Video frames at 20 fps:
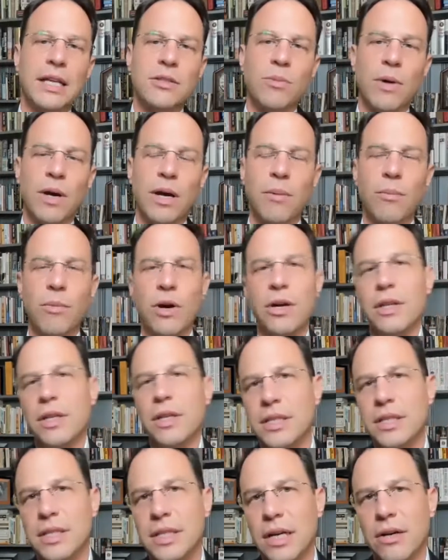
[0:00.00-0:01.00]
why I'm wearing
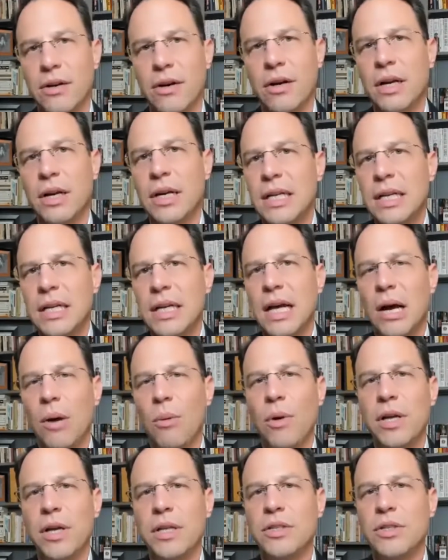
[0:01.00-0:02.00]
this sticker. I
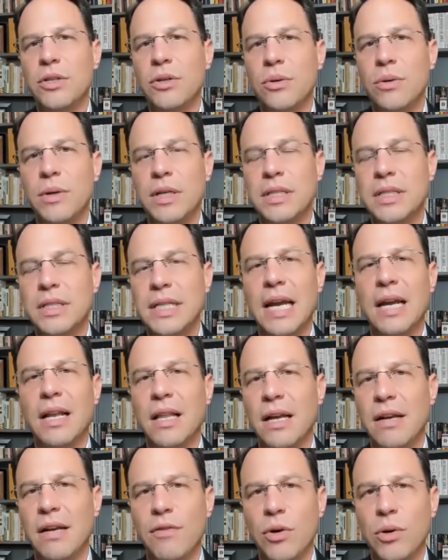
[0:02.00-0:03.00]
went to a
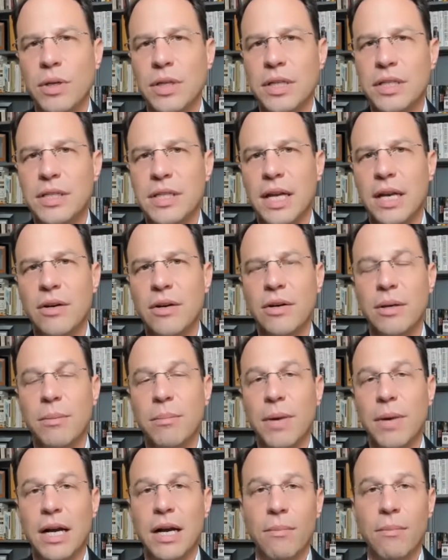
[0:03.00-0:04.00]
satellite voting center in
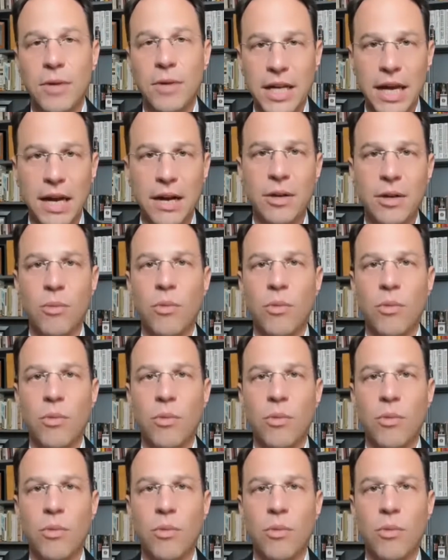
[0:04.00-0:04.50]
Montgomery County,